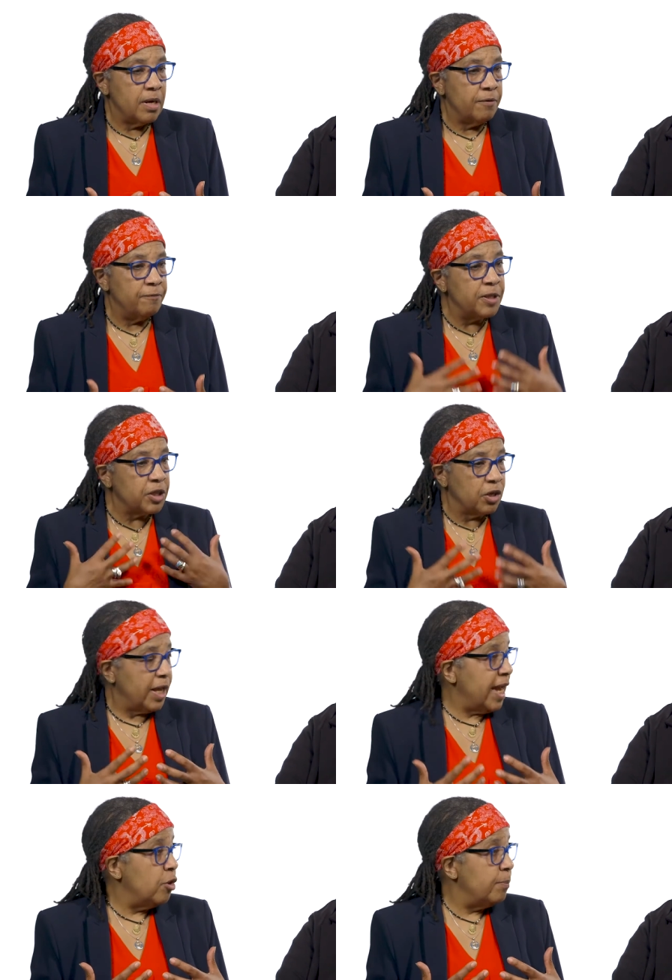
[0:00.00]
physical
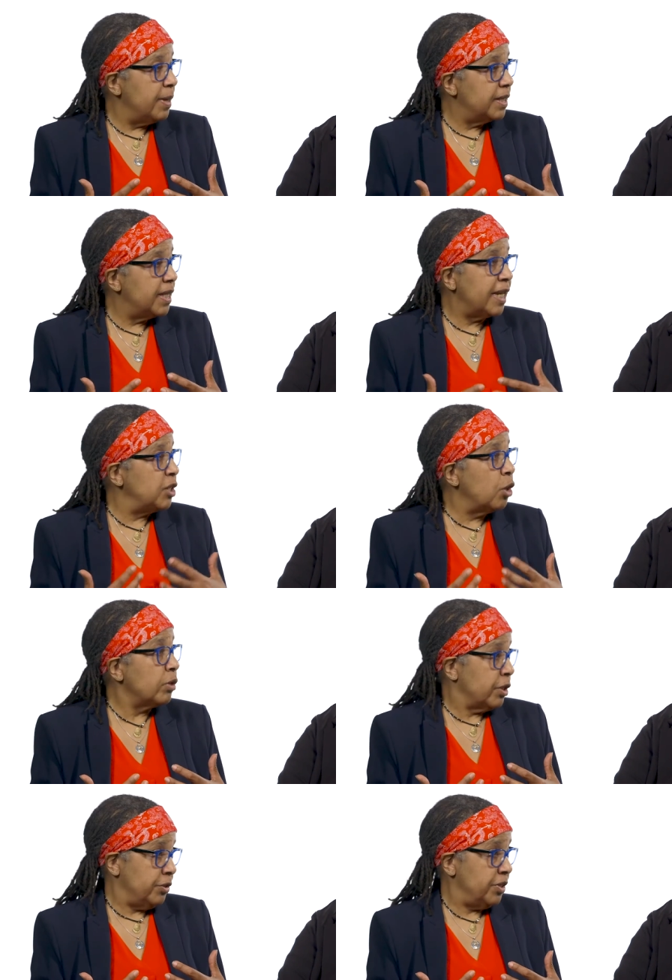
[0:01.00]
ailment that I
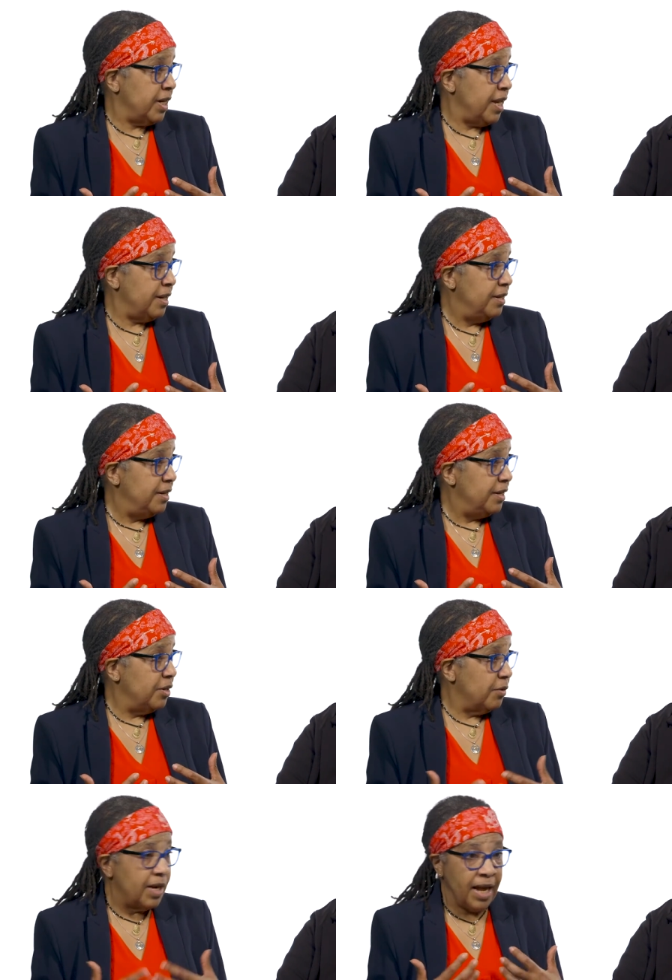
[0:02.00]
don't understand.
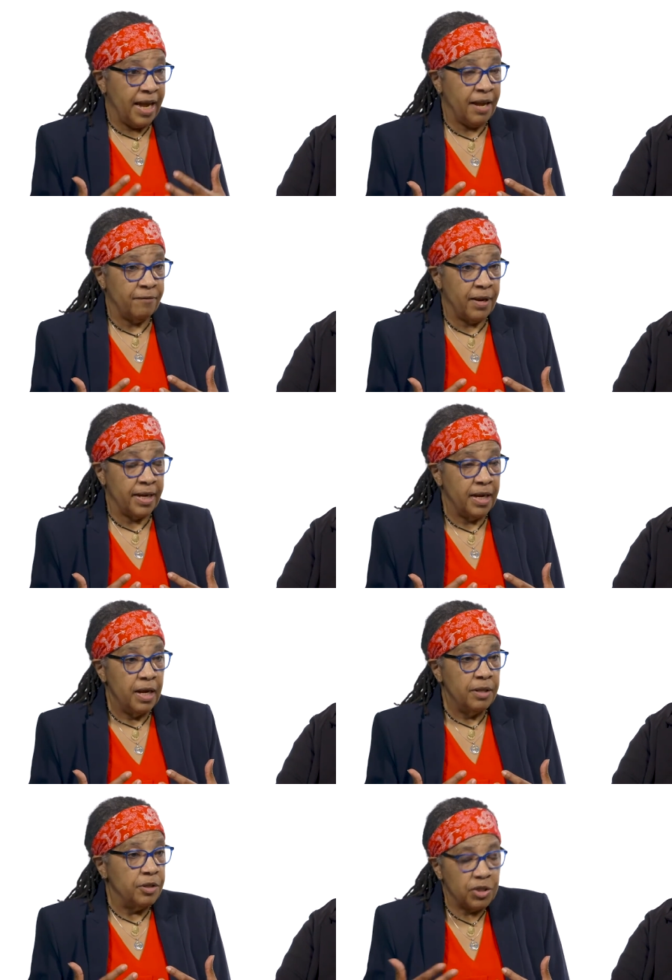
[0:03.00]
That I have
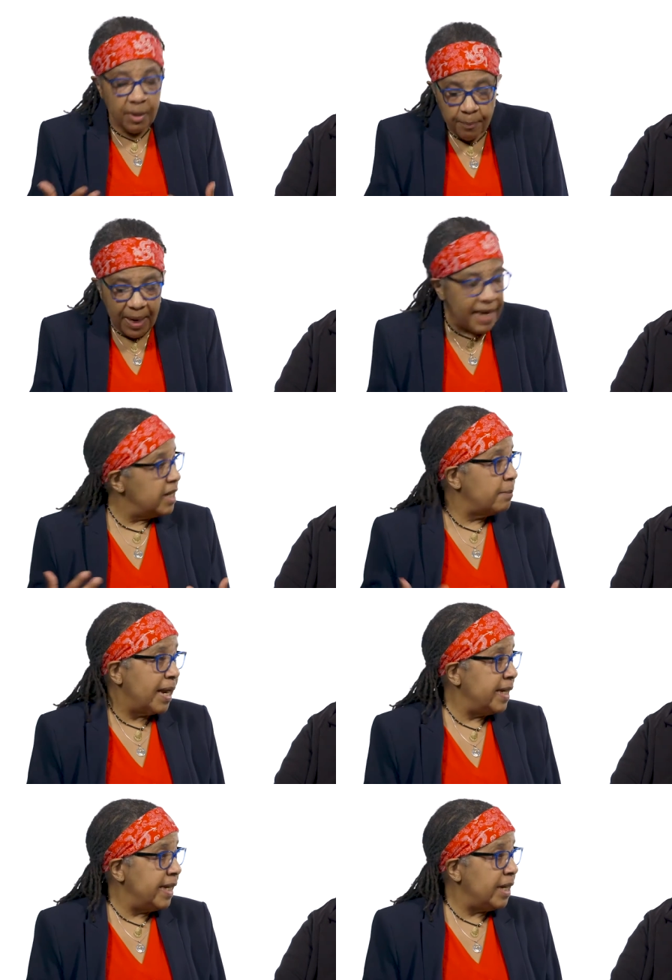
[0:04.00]
there's some pain in
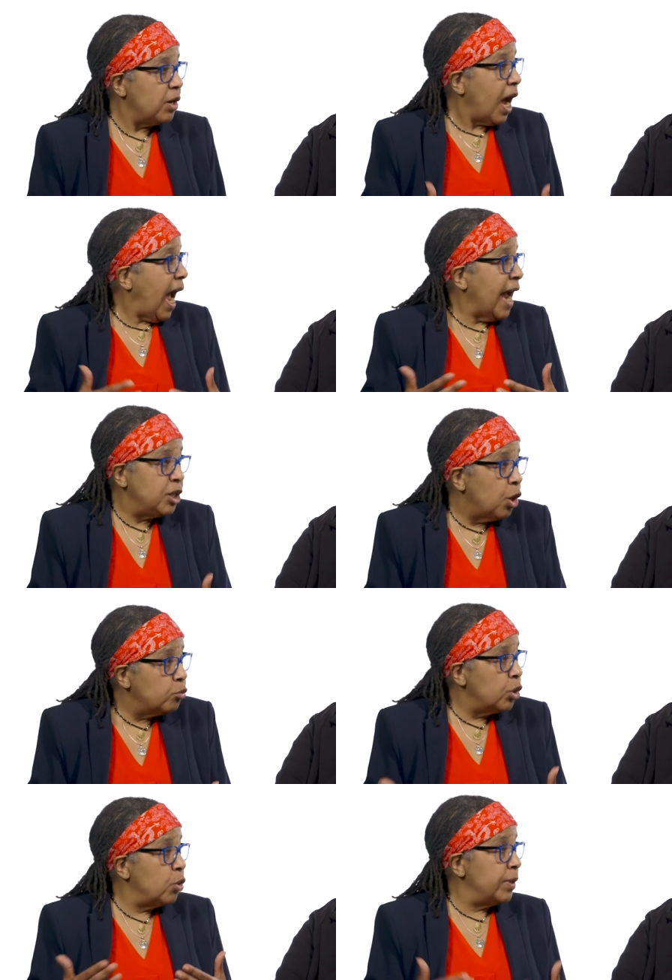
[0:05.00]
my knee. I don't
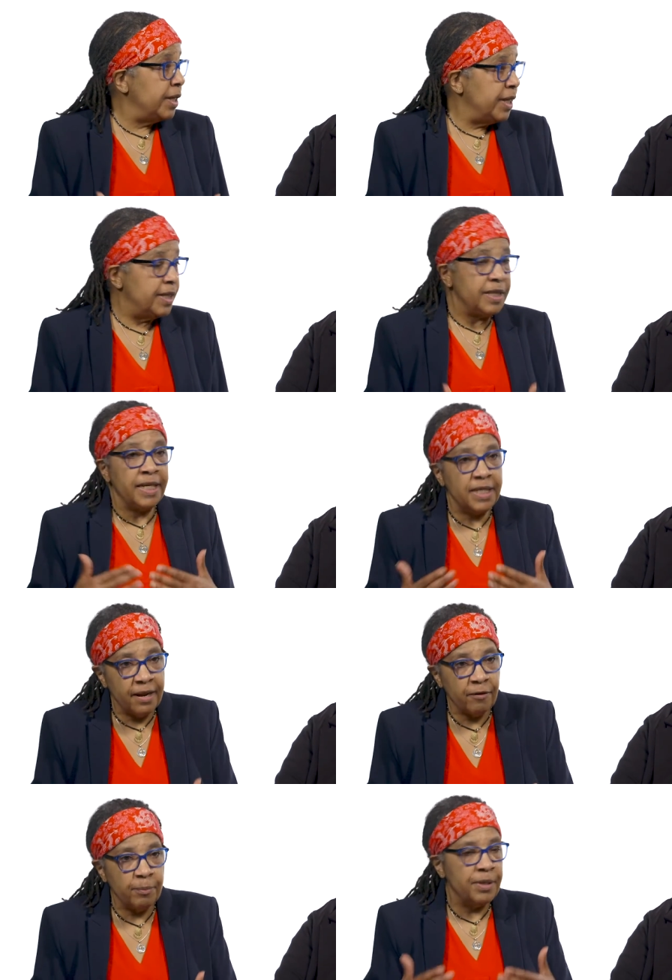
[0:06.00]
know what it is. It's
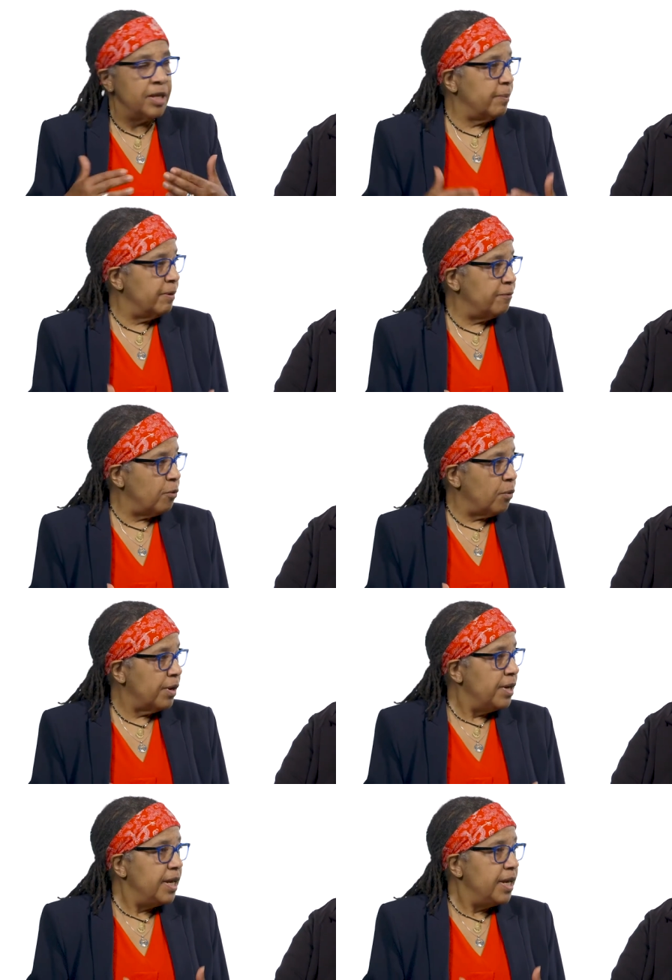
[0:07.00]
never been there before.